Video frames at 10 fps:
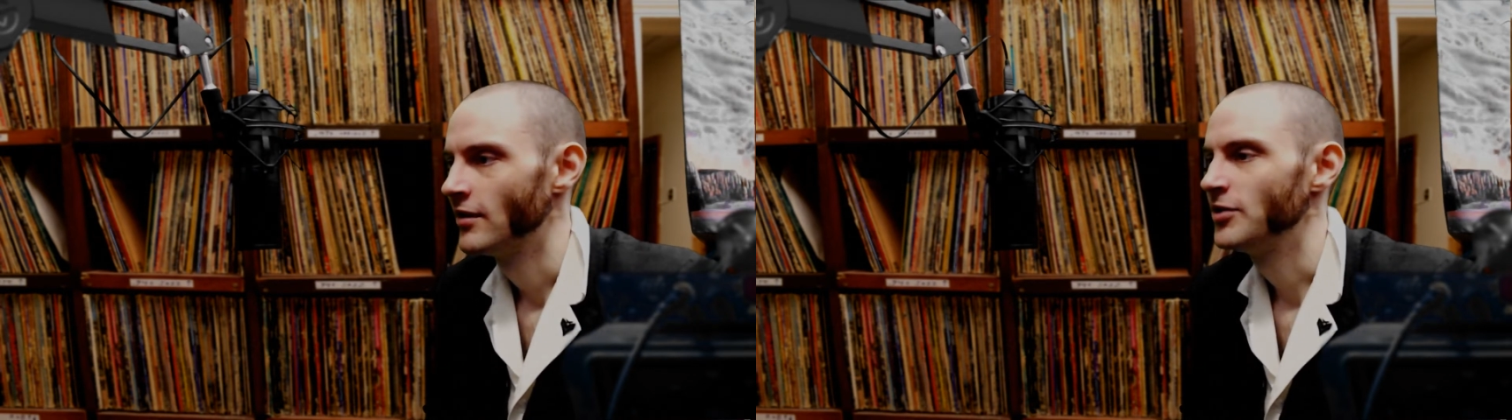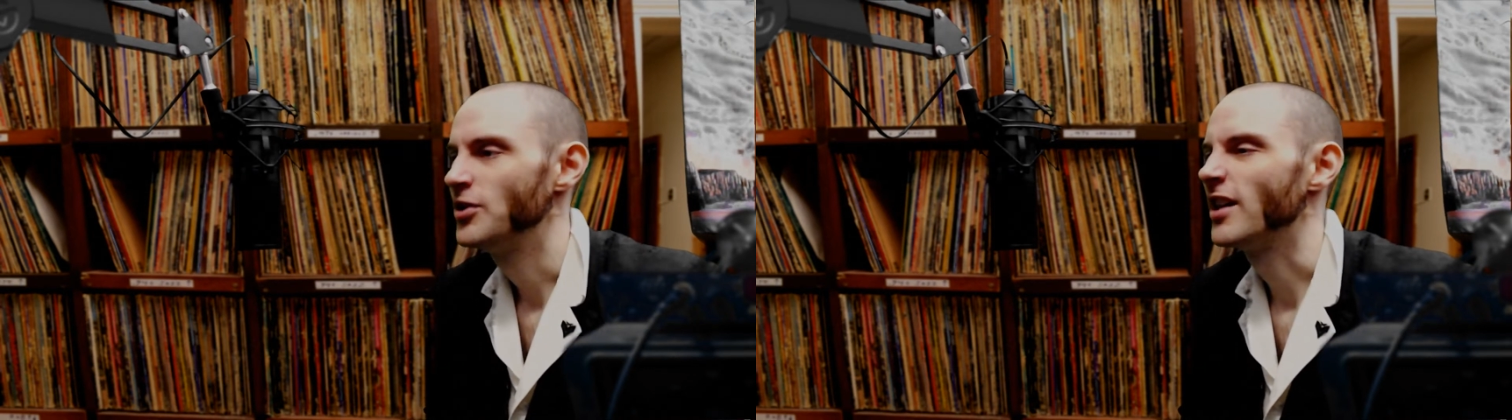
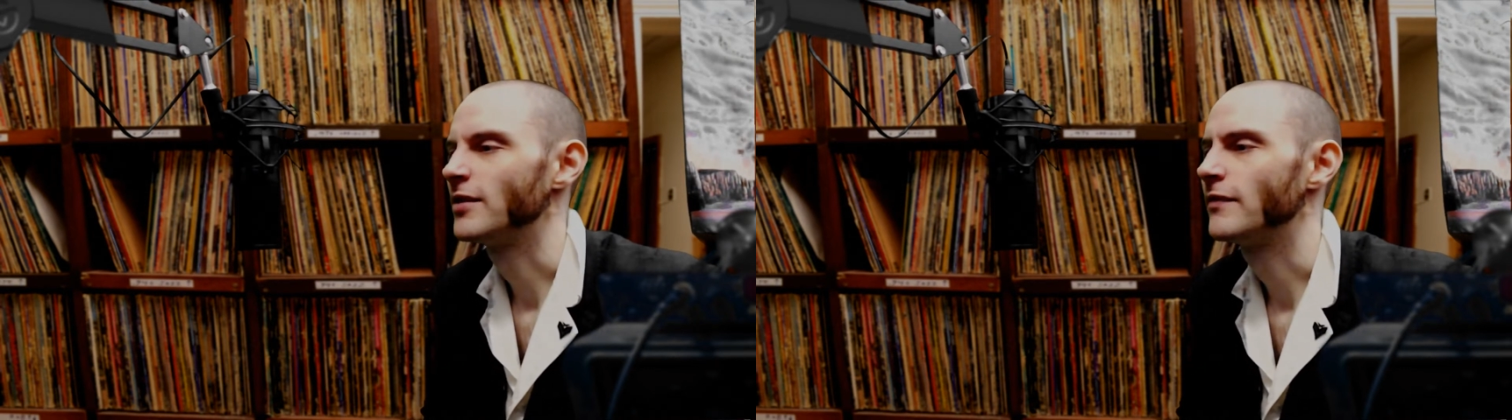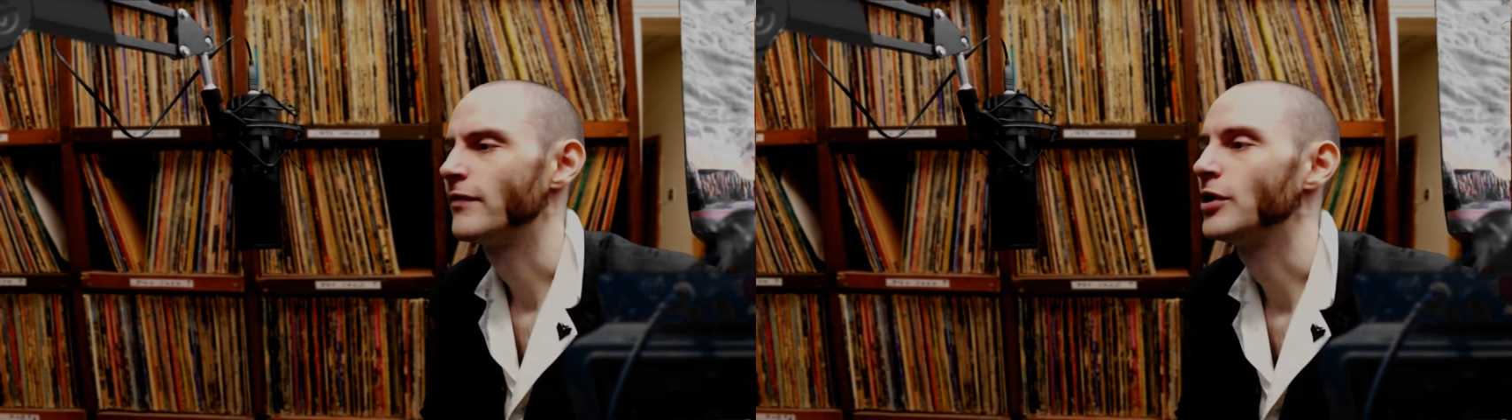
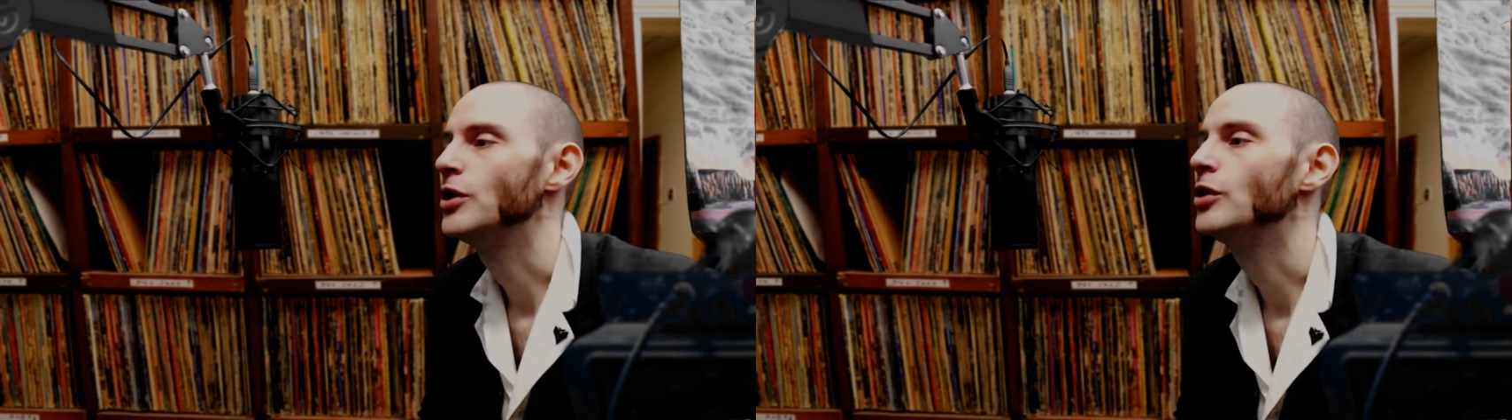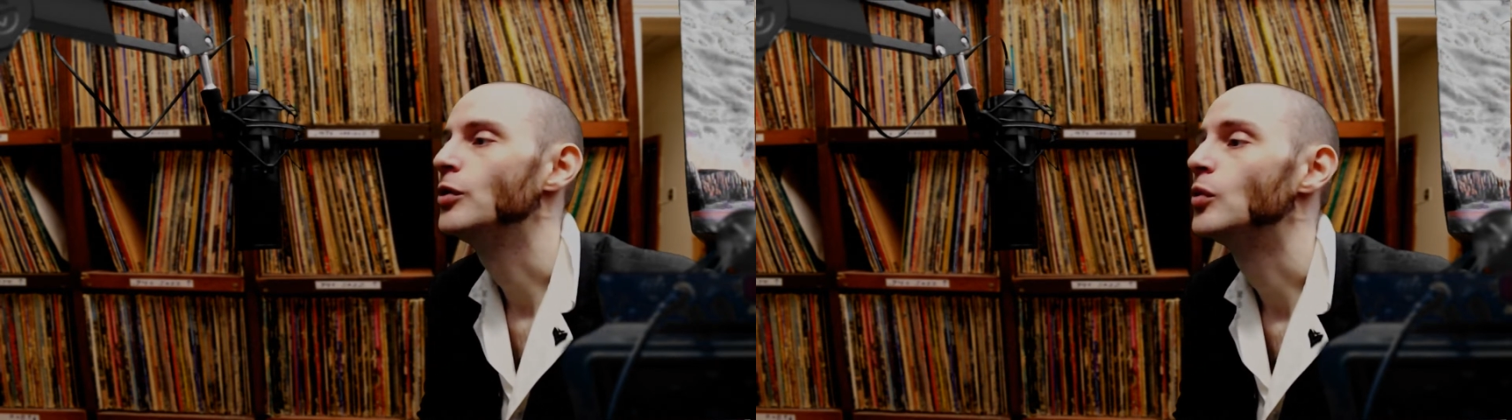just for
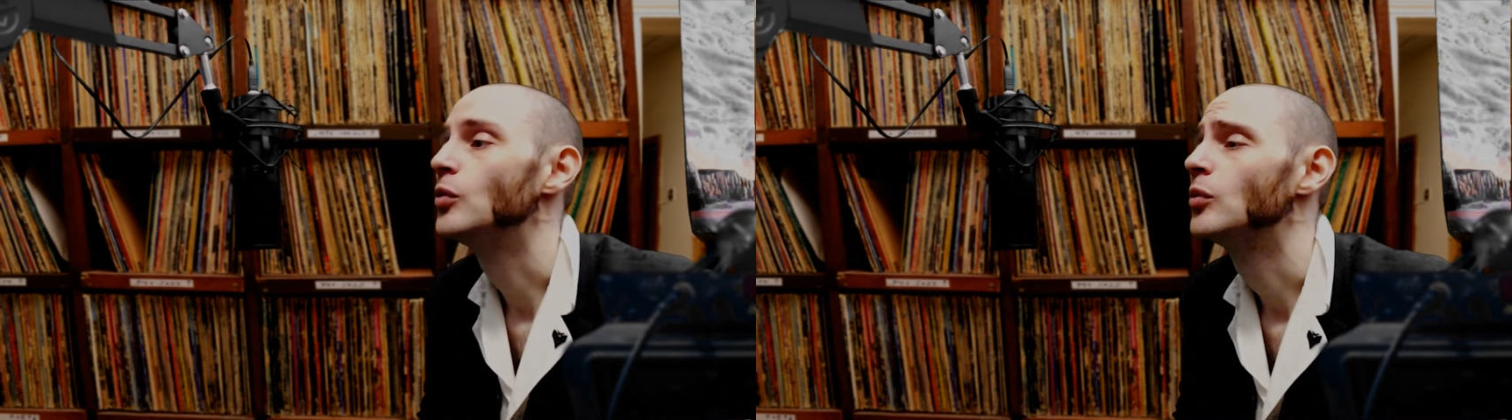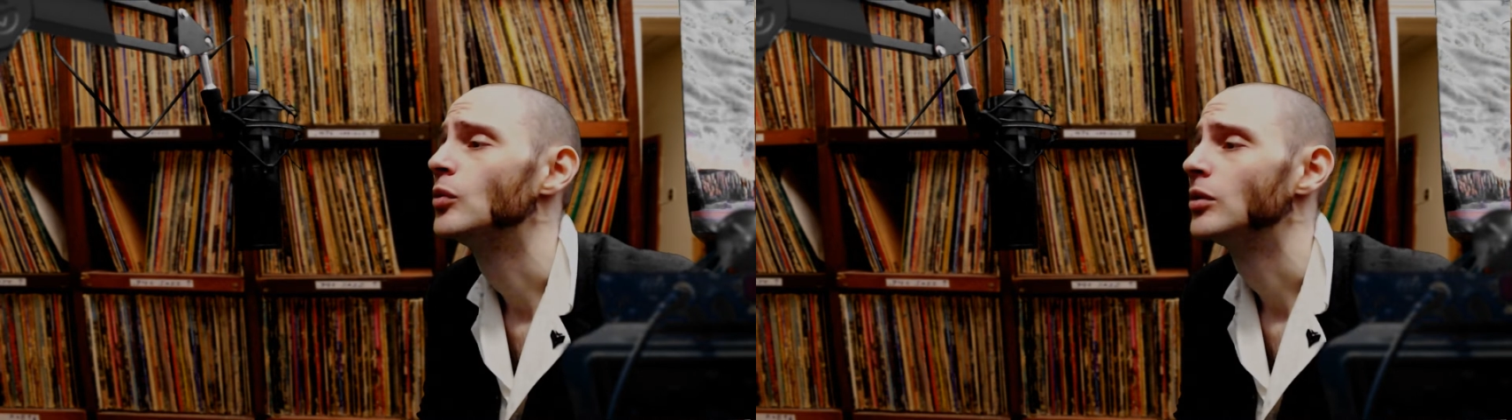
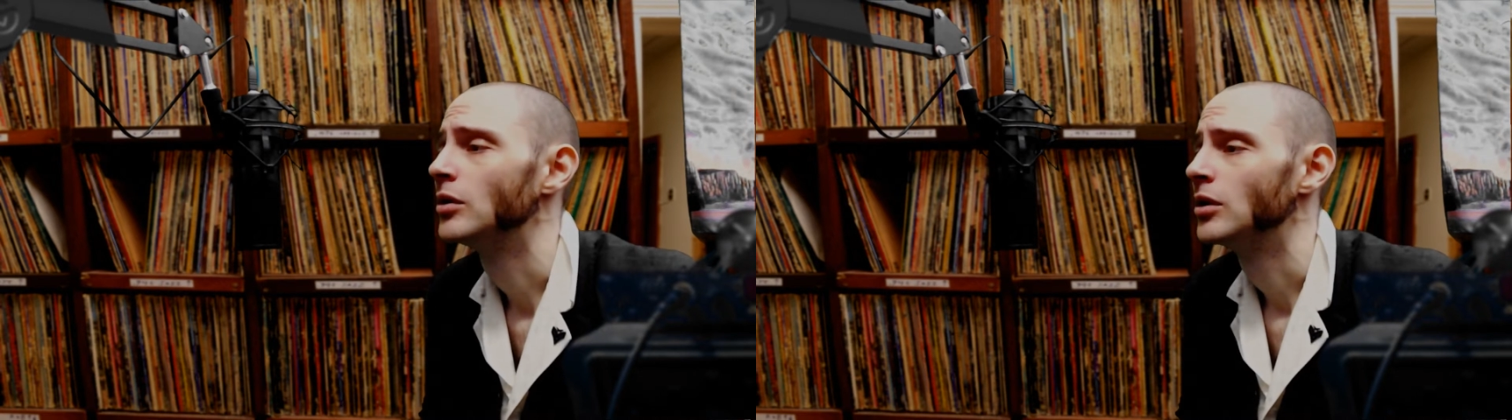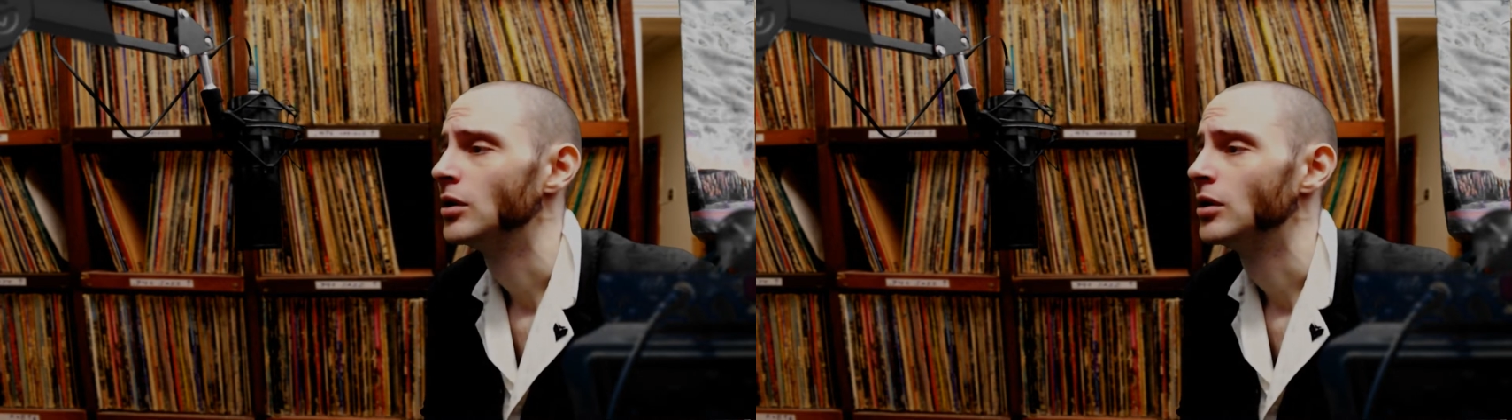you.